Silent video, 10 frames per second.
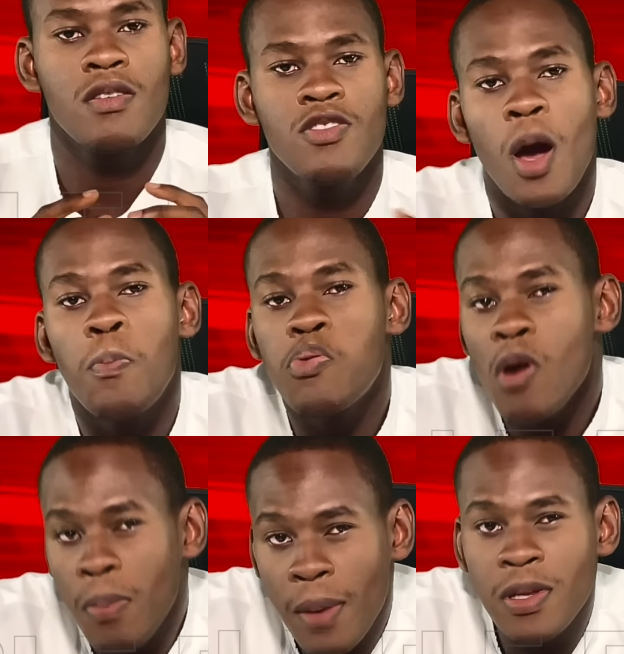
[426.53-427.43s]
You're
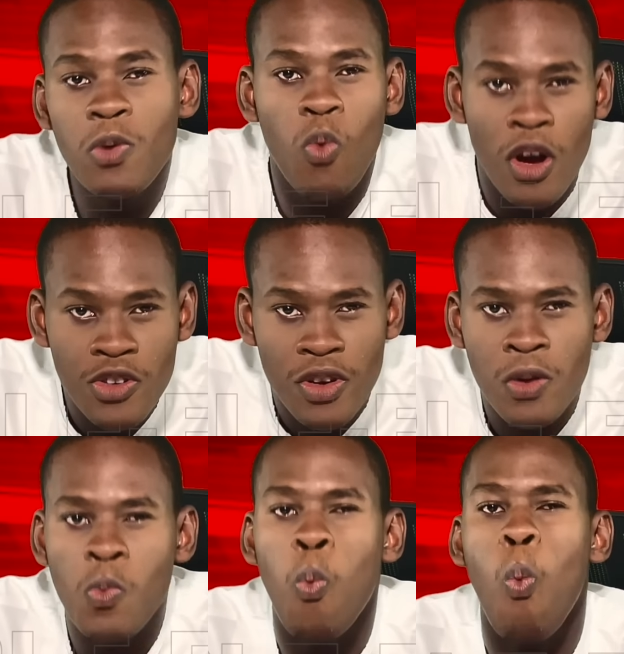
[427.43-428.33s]
probably
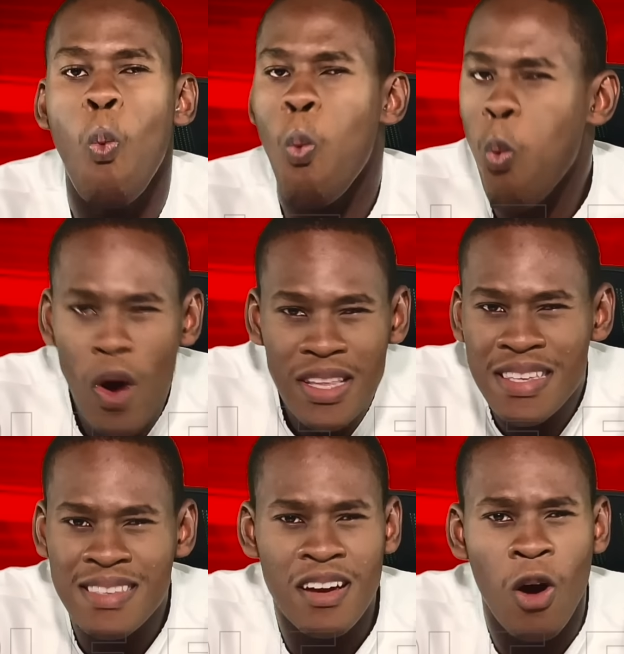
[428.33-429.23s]
wondering, what
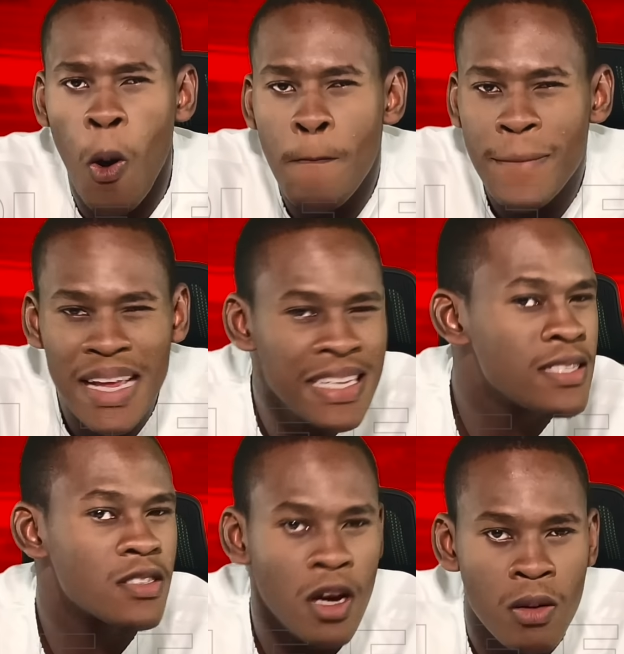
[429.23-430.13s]
is a compelling
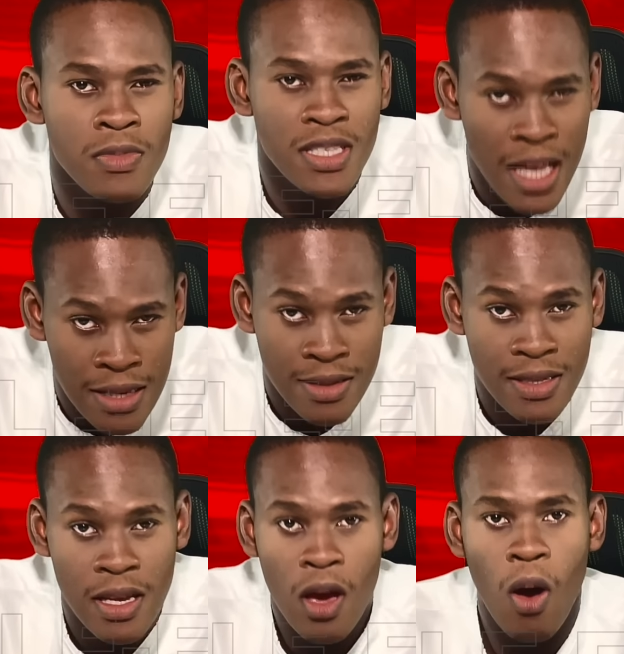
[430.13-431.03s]

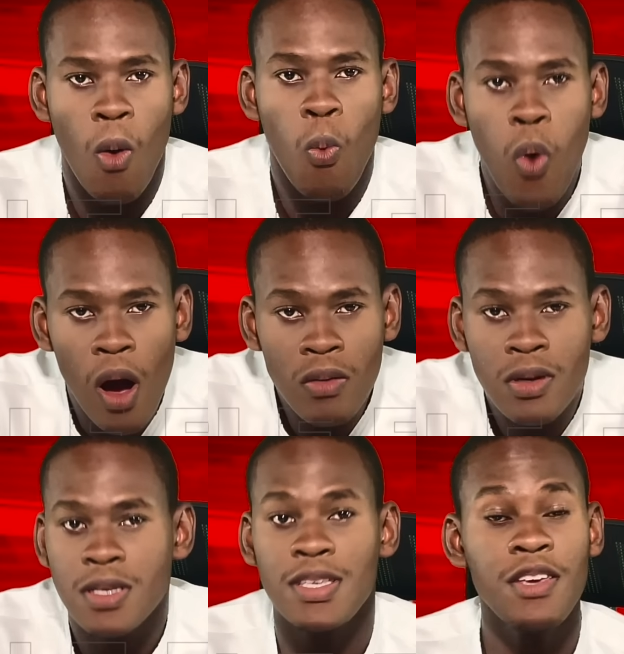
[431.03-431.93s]
circumstance?
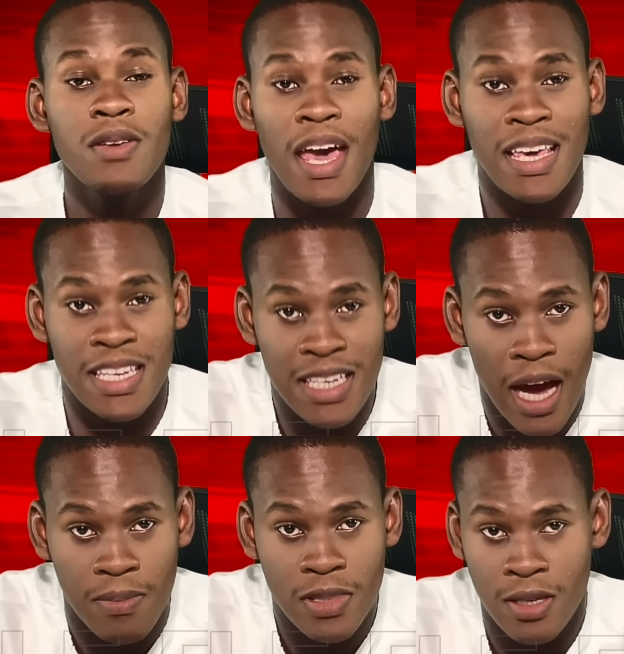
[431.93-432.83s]
Well, say you get
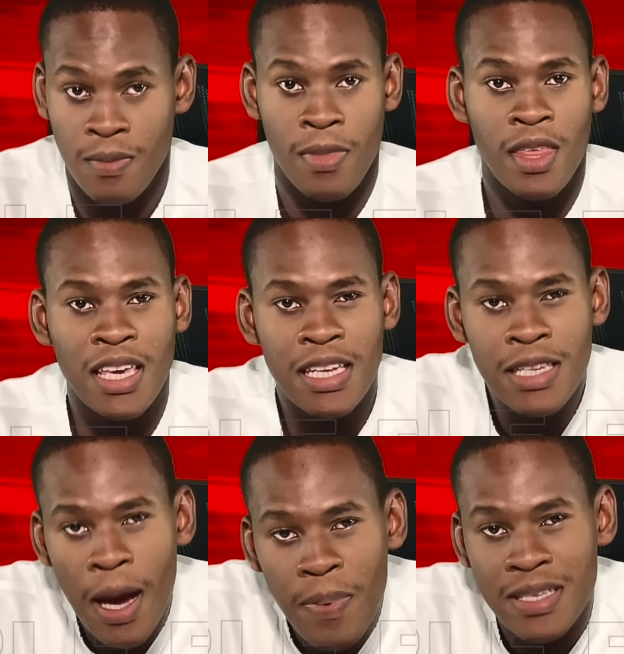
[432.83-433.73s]
kidnapped. The
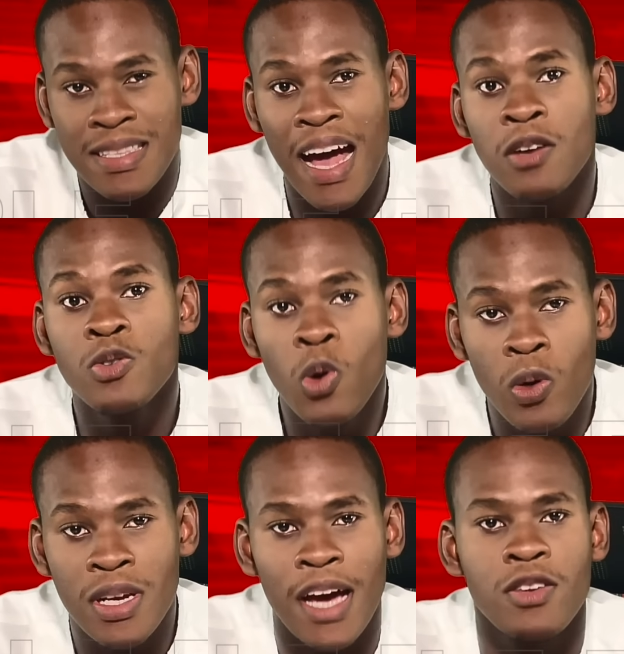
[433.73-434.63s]
kidnappers now
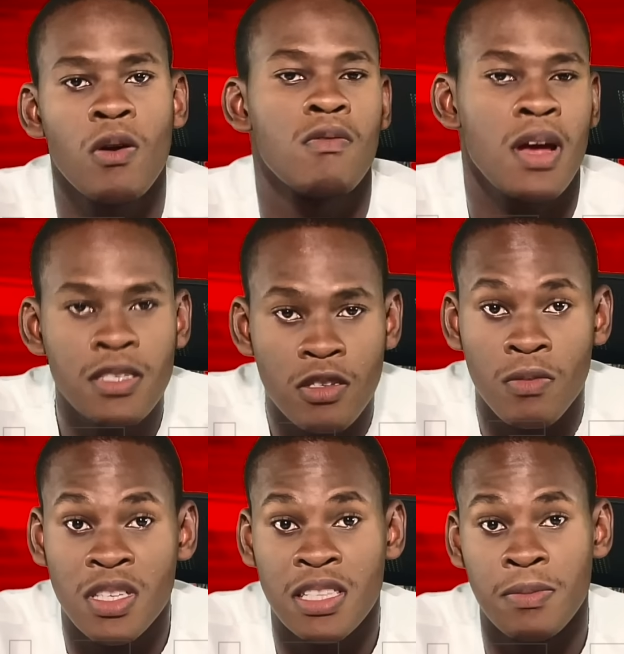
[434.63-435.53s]
know that your
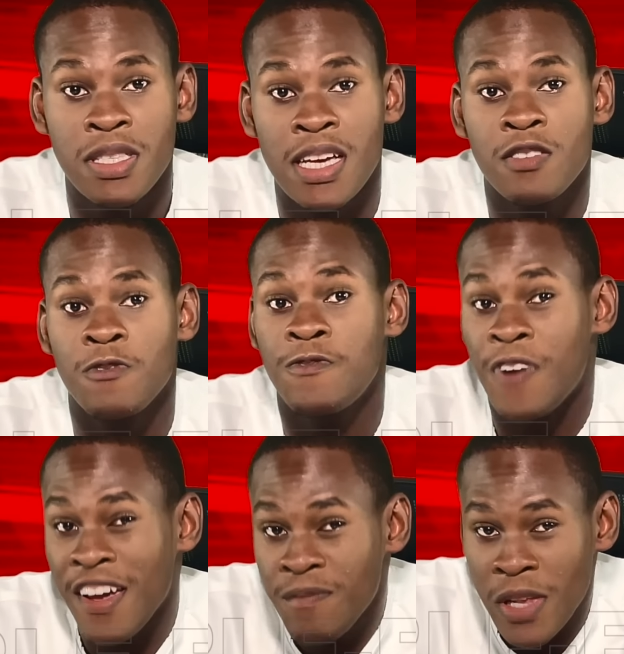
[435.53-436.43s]
ransom is limited to
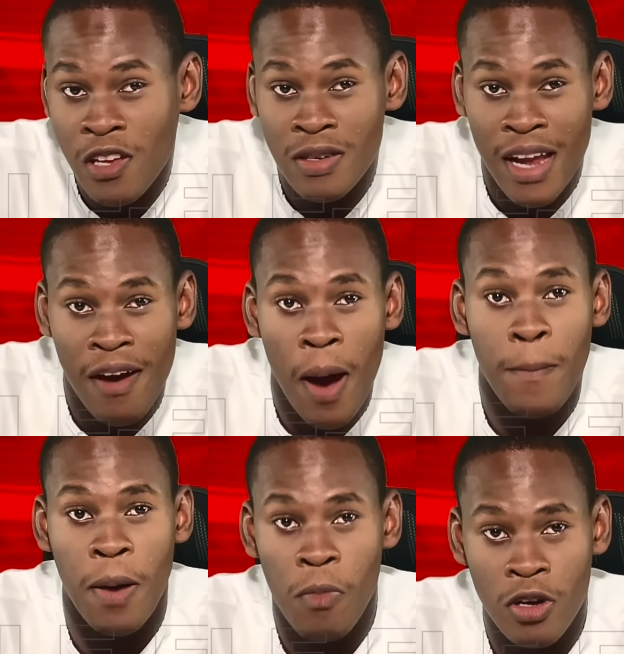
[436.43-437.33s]
5 million naira
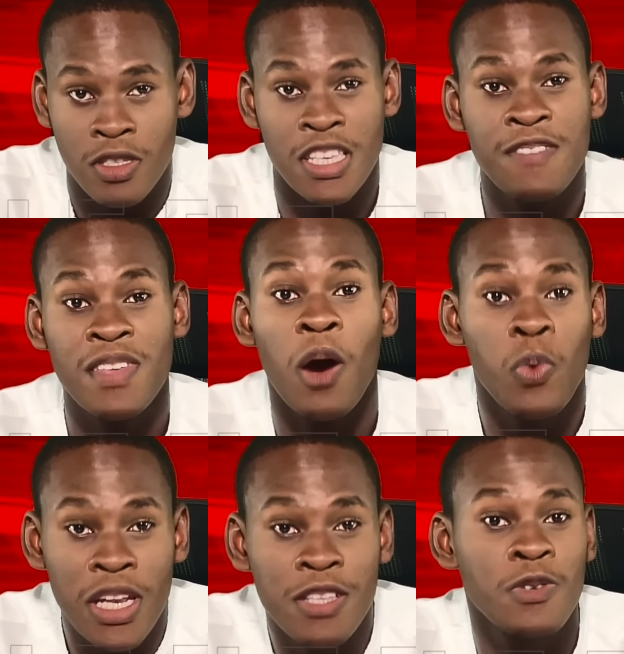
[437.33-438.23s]
per month if they are
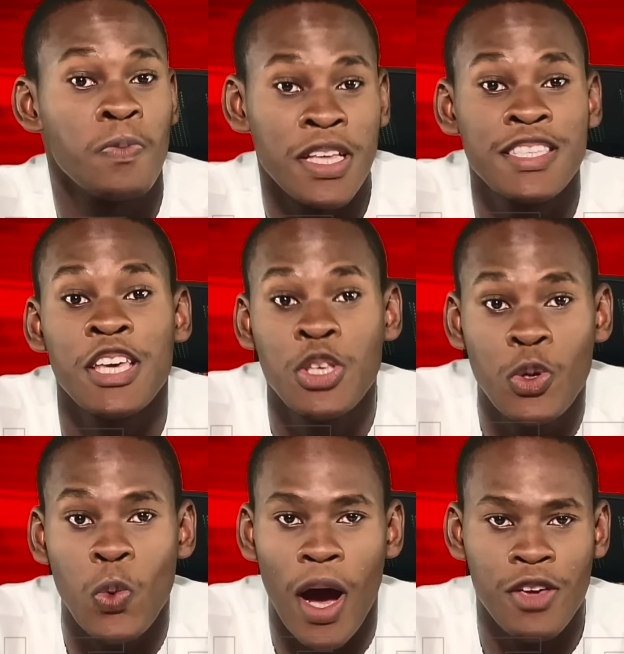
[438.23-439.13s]
willing to maintain
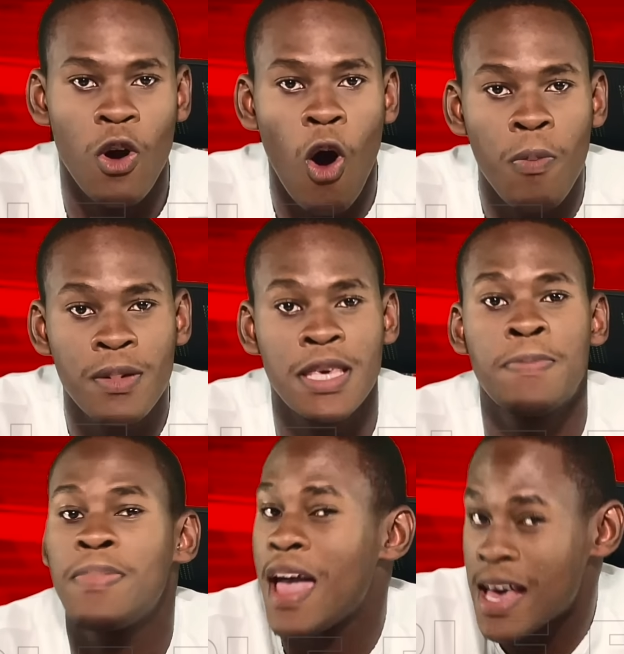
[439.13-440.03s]
you and your
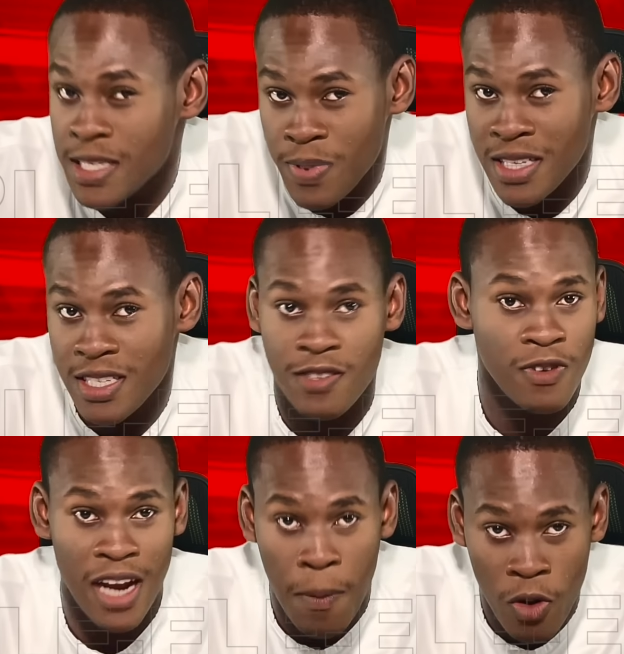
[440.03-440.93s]
upkeep expenses for
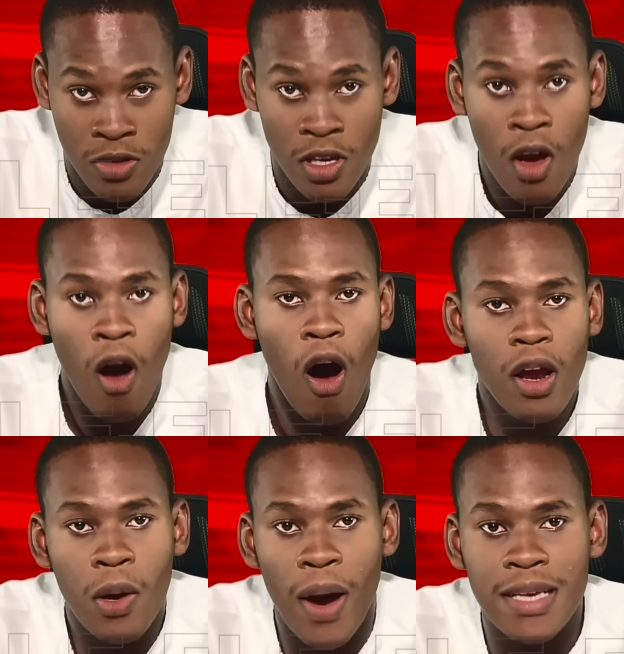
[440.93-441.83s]
that month.
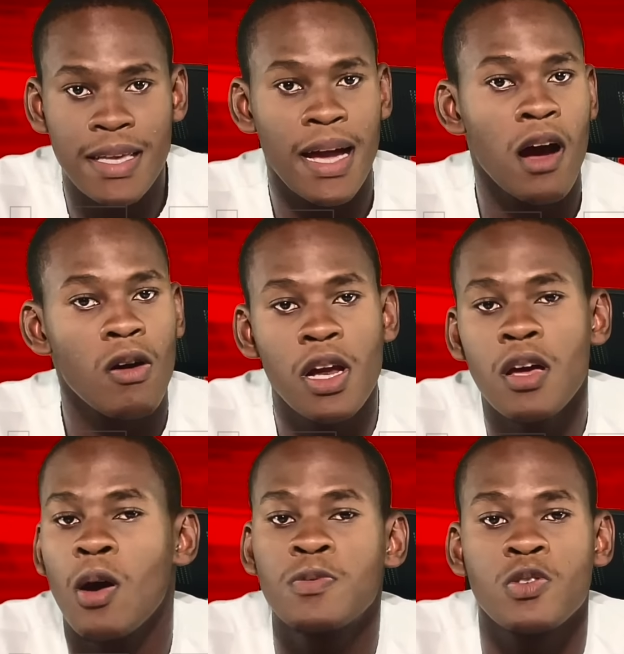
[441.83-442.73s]
Otherwise, they can
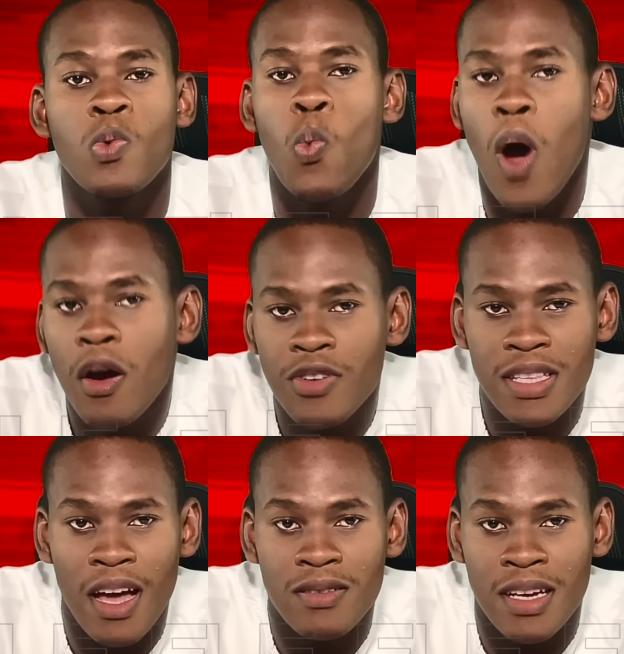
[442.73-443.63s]
collect up to
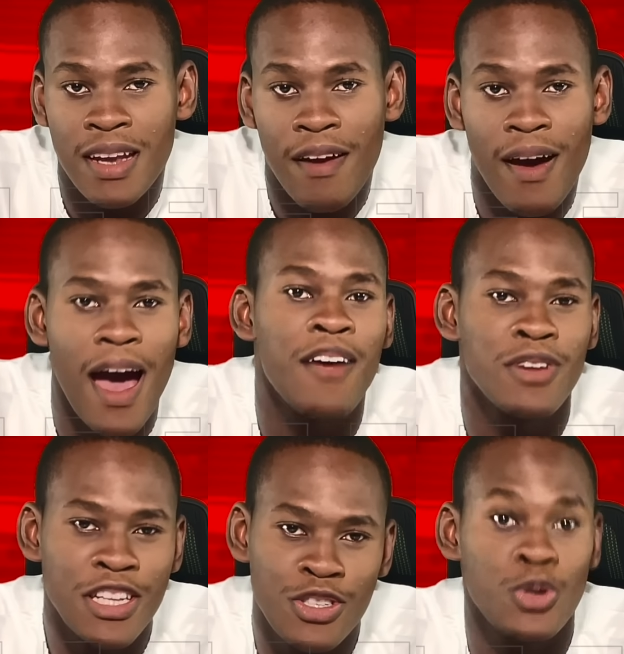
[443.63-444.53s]
100,000 naira and
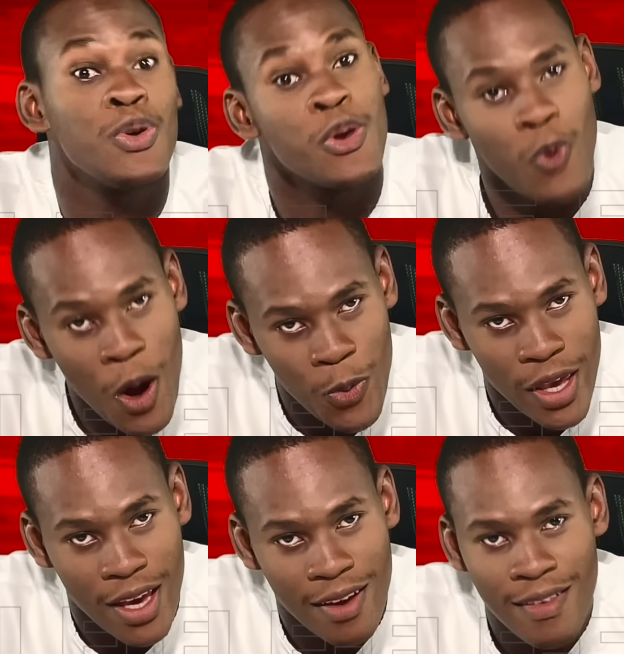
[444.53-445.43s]
release you in 1 week.